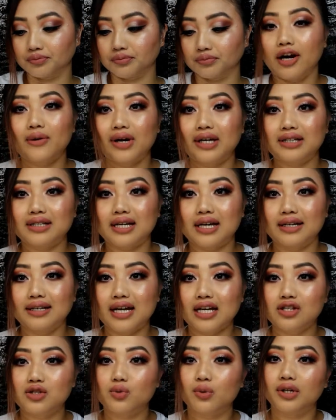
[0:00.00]
Alright,
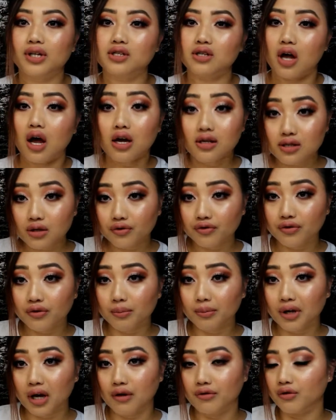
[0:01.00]
next one is also
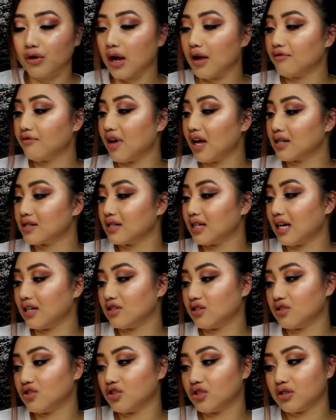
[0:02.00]
from Cover F X, and
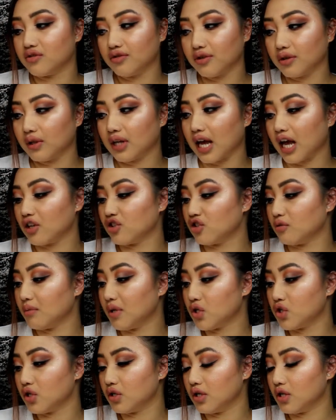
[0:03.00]
I just feel like I should
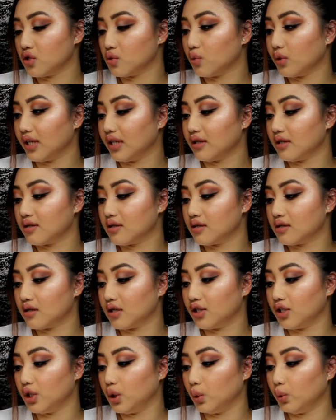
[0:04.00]
mention this one, and this is
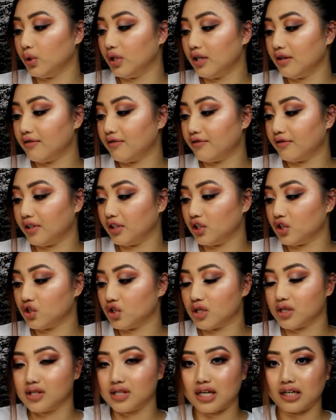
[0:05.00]
the Dewy
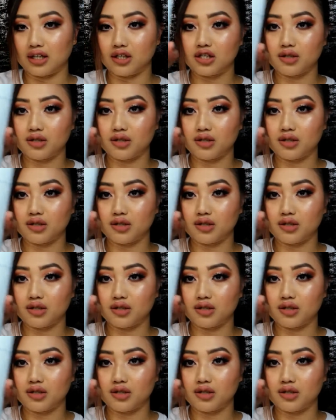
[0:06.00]
Finish Setting